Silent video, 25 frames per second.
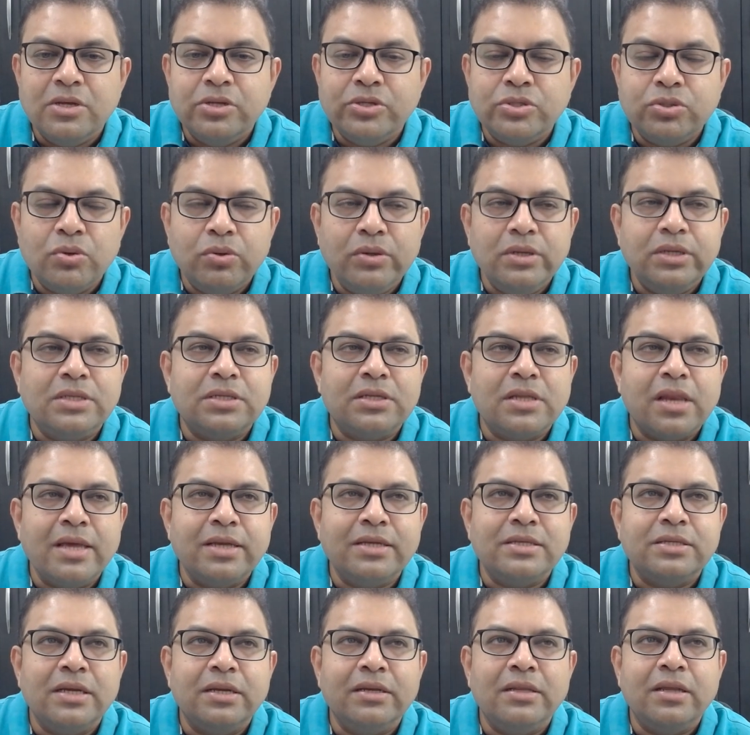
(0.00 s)
So it's
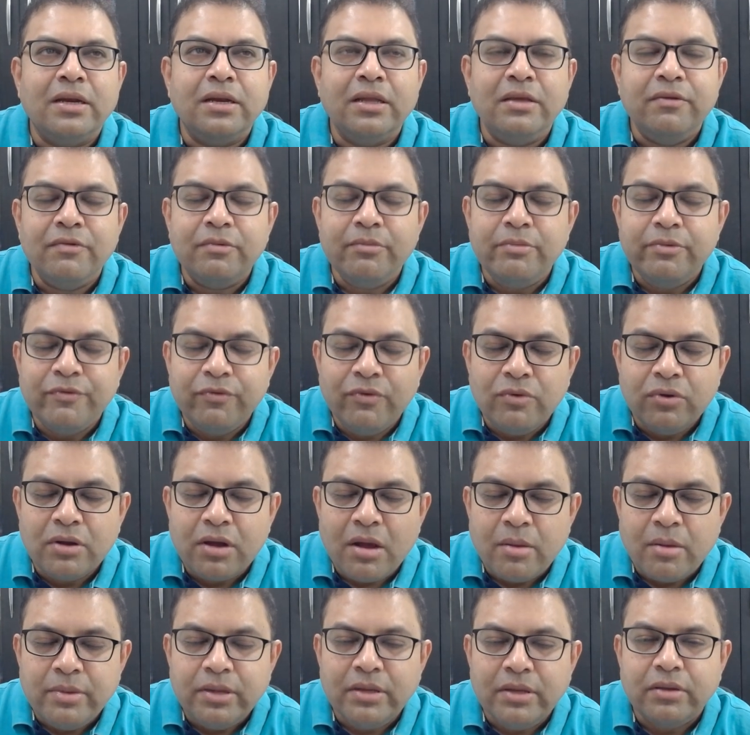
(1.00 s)
like said that even before
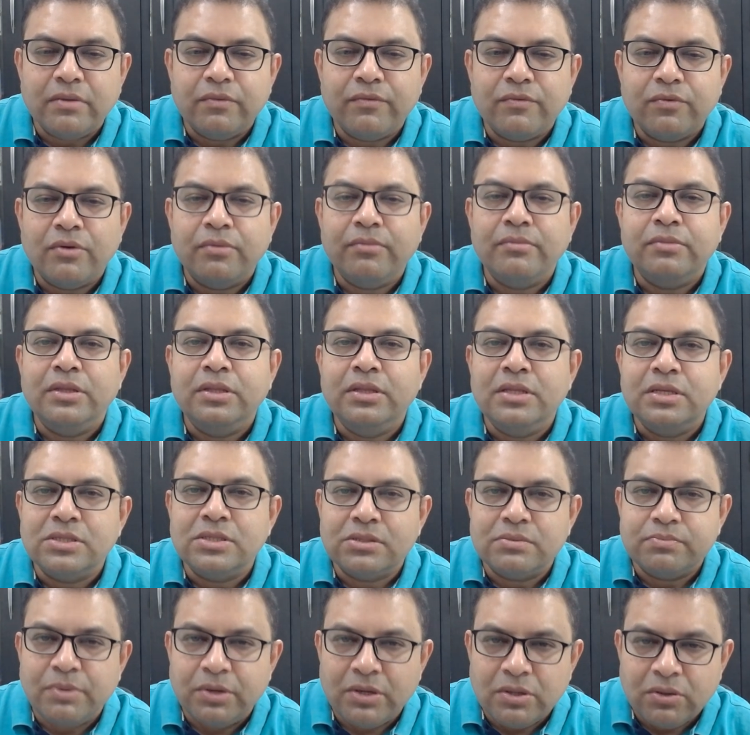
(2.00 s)
coming from in
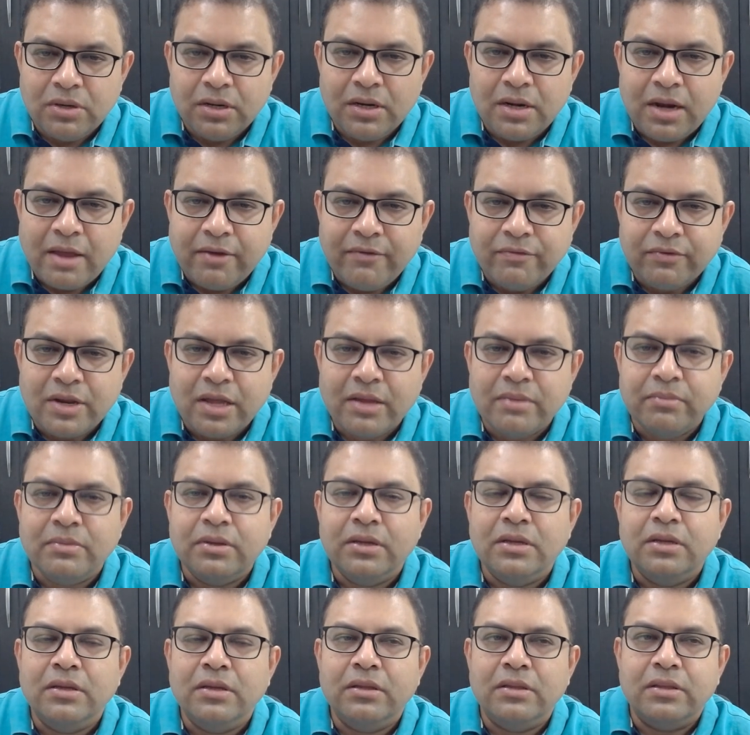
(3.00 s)
this particular lifetime
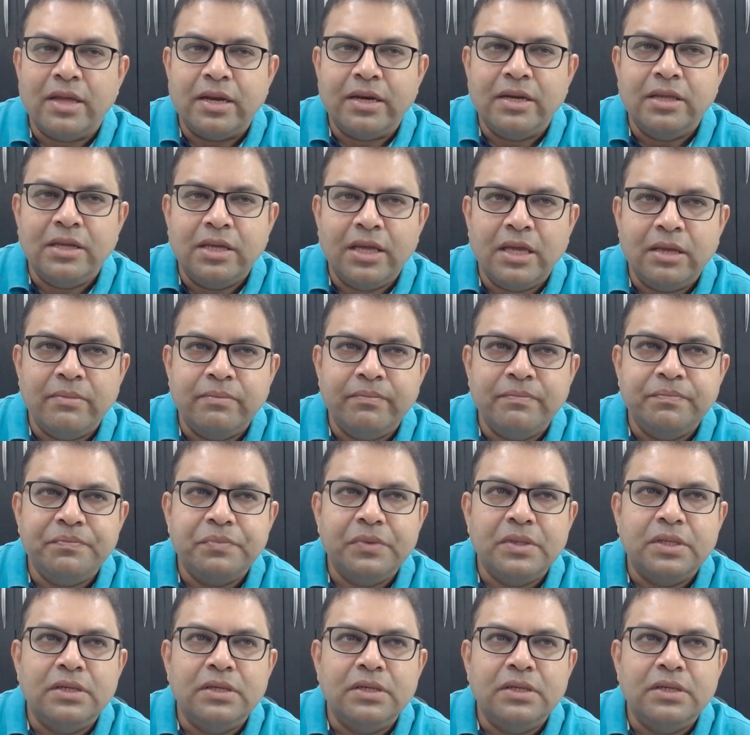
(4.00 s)
that he came,